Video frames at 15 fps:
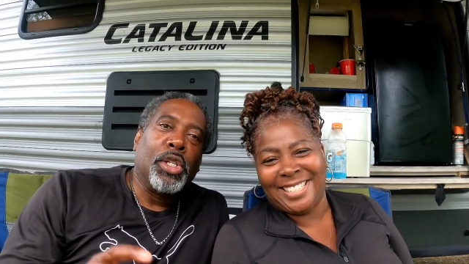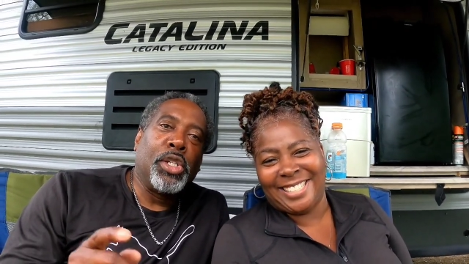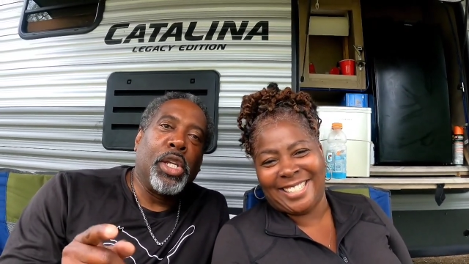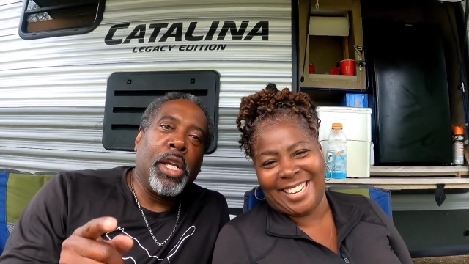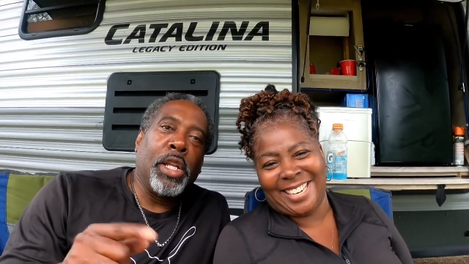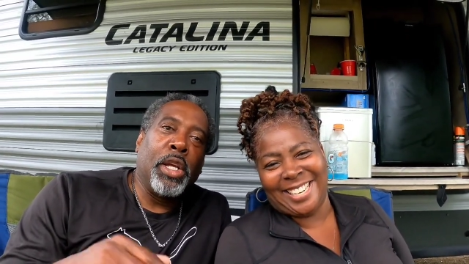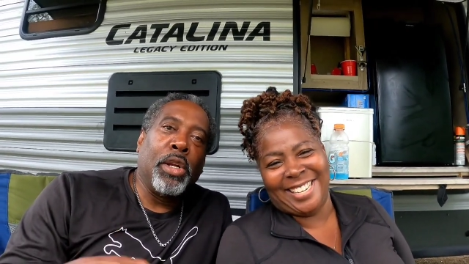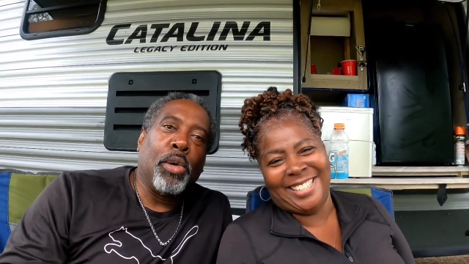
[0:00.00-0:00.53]

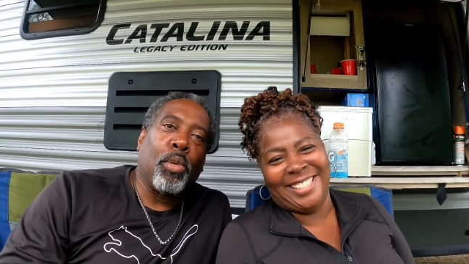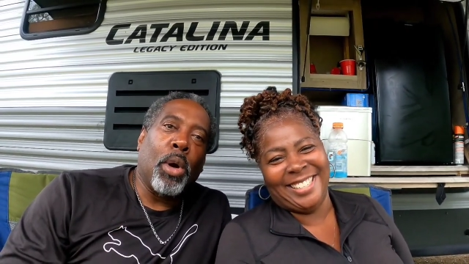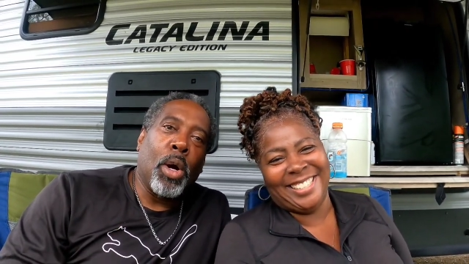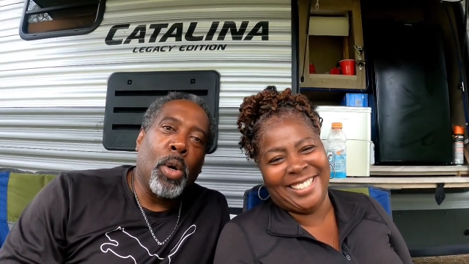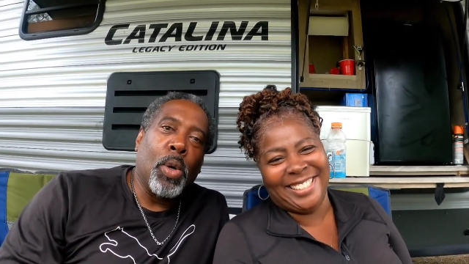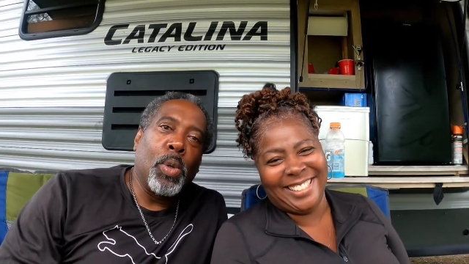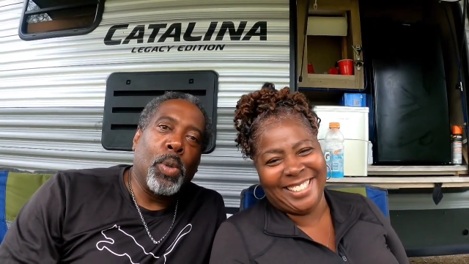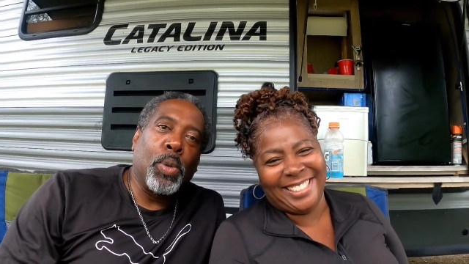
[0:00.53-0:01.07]
Speaker 1: sit in the
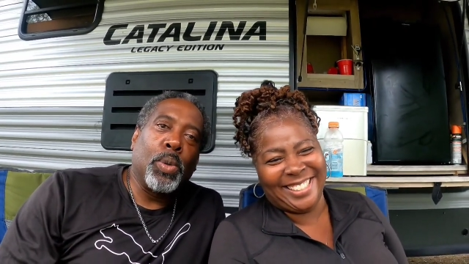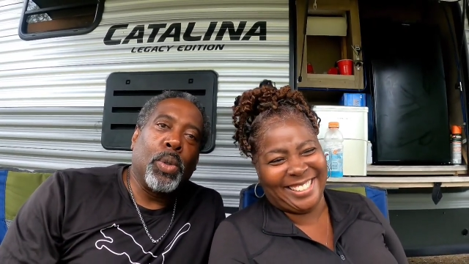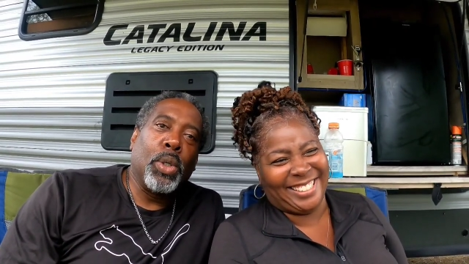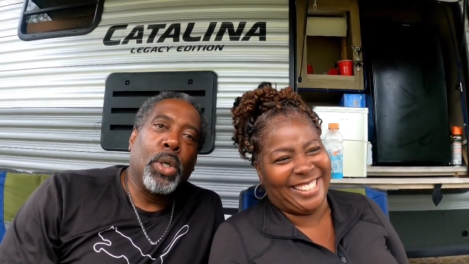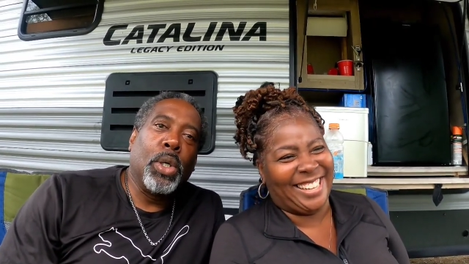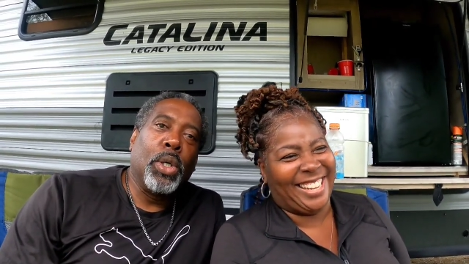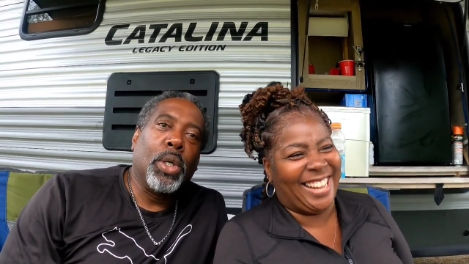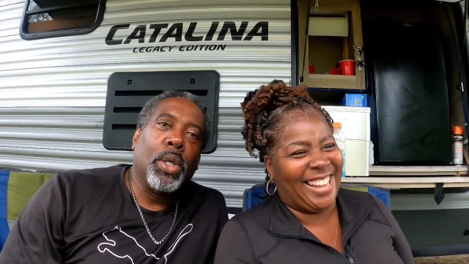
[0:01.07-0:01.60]
row
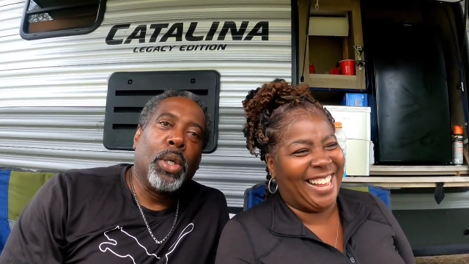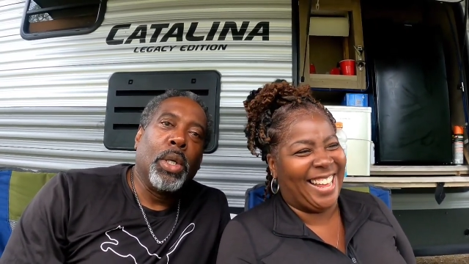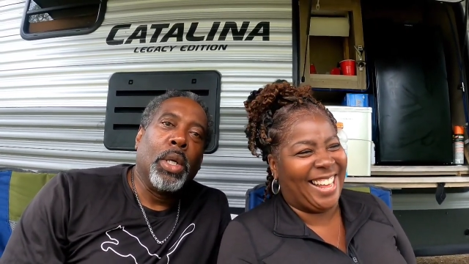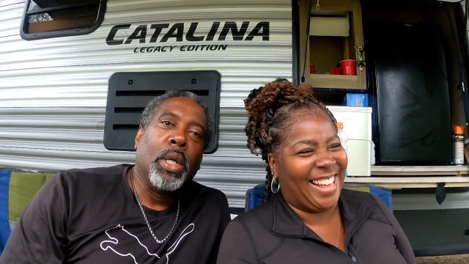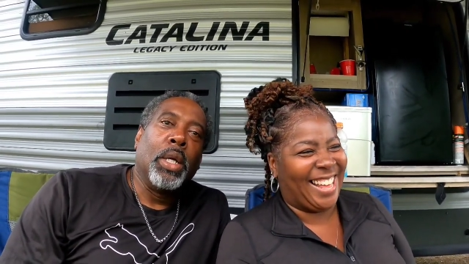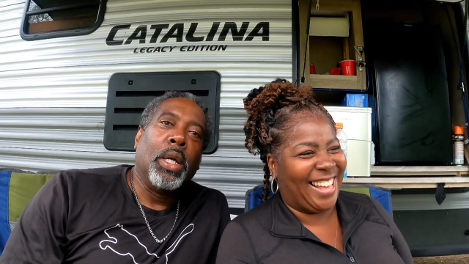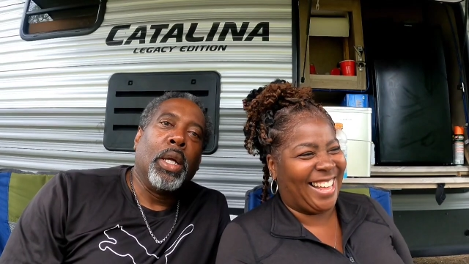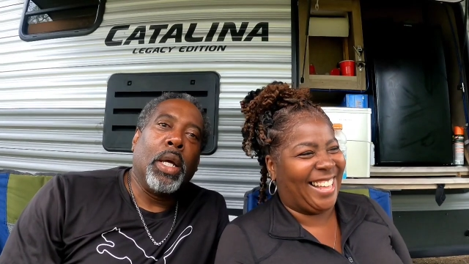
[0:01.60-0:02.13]

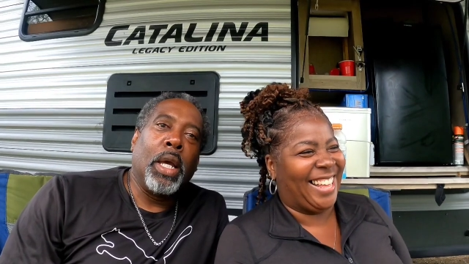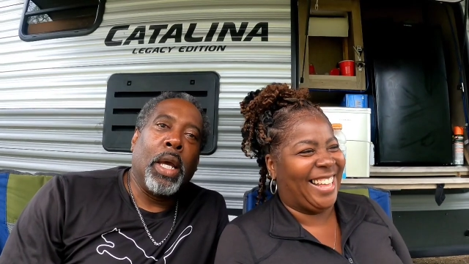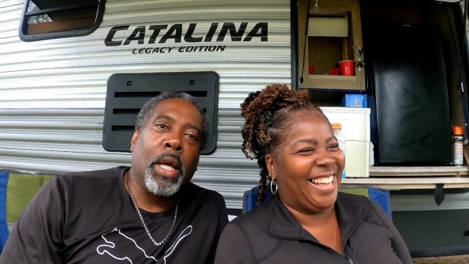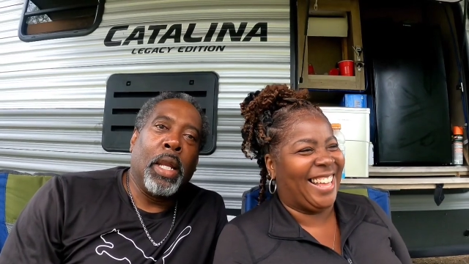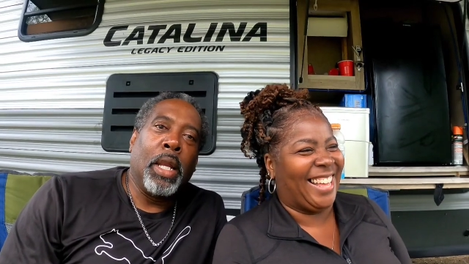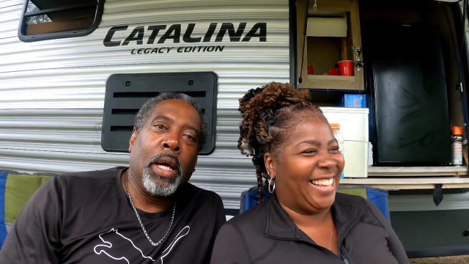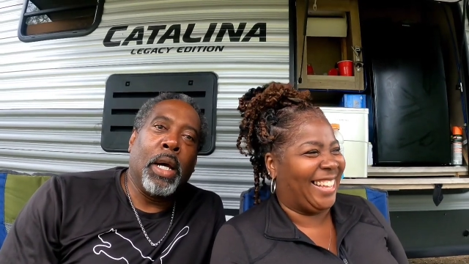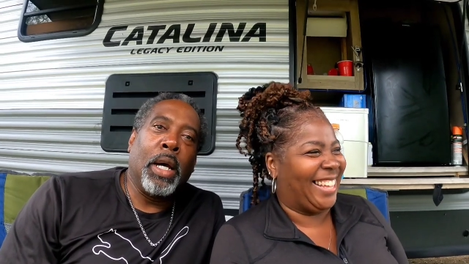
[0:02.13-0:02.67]

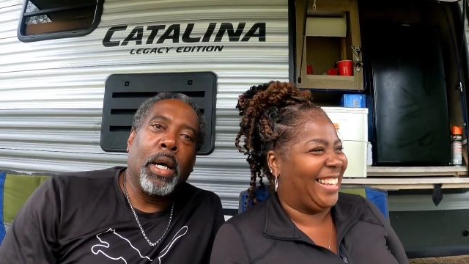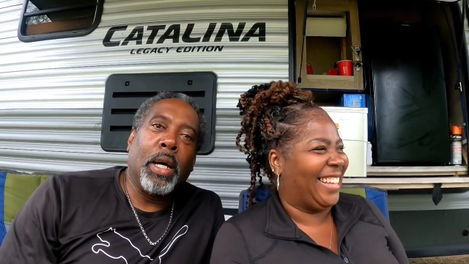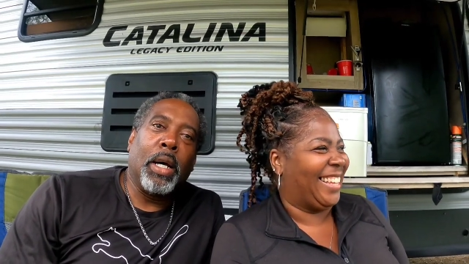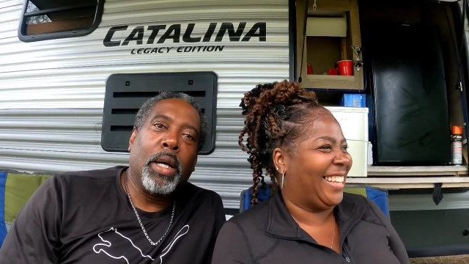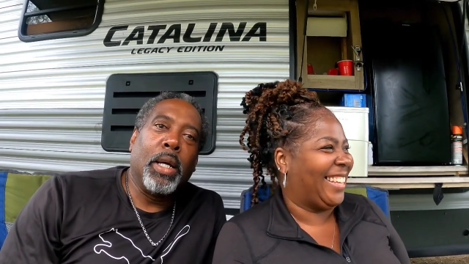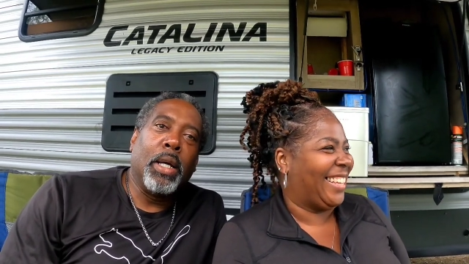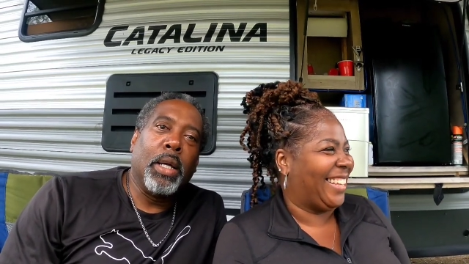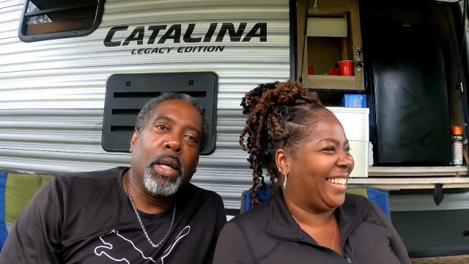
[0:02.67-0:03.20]
and uh,